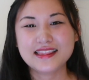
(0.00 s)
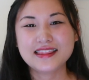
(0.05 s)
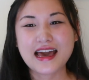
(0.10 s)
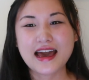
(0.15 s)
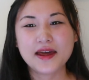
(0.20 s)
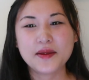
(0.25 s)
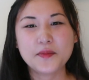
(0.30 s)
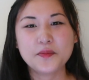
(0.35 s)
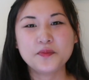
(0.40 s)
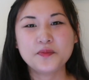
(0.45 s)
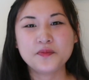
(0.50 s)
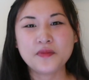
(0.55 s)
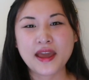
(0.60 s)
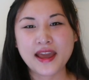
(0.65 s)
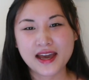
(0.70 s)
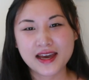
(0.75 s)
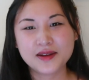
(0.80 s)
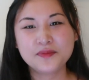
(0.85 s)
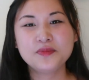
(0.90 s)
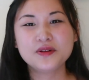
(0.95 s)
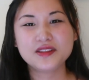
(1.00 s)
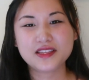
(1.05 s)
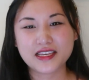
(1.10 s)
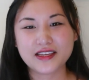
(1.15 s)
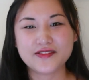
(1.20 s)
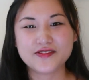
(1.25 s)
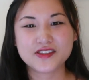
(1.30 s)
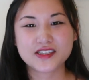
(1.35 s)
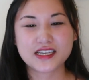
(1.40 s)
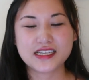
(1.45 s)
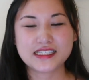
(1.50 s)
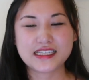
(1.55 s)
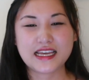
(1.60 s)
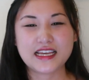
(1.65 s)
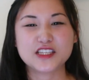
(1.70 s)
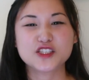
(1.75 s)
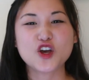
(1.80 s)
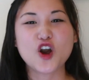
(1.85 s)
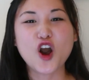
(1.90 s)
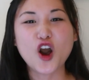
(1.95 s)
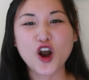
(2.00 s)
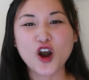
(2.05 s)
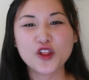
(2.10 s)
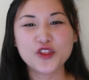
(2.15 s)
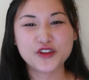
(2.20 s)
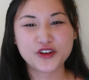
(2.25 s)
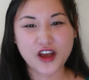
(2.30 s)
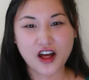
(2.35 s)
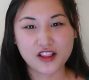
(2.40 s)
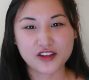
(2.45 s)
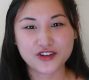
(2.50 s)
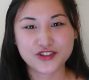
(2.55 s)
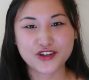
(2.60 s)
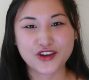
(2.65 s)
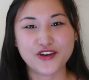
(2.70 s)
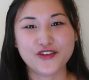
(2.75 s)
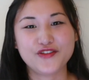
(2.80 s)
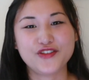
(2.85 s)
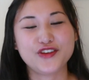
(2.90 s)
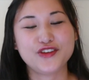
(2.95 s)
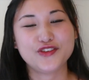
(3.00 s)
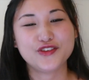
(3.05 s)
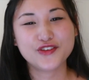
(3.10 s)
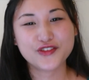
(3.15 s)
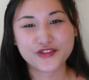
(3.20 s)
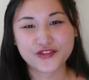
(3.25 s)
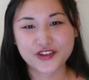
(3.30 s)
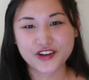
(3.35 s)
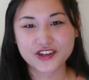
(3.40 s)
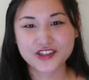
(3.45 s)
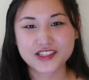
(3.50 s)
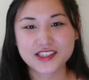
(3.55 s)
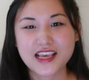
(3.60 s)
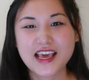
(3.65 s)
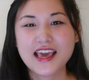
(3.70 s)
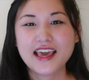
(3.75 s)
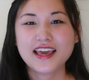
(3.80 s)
that man believes contains all the knowledge of the universe.